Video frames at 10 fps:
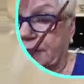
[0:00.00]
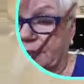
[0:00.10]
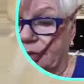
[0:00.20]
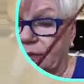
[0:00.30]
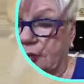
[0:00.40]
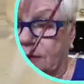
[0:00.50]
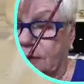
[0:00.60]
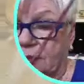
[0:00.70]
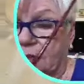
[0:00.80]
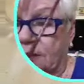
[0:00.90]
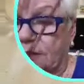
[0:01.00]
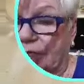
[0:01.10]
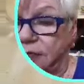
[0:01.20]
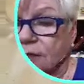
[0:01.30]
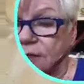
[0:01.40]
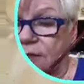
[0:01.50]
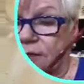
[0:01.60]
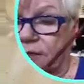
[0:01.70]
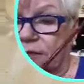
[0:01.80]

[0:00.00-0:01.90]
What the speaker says: and say, oh,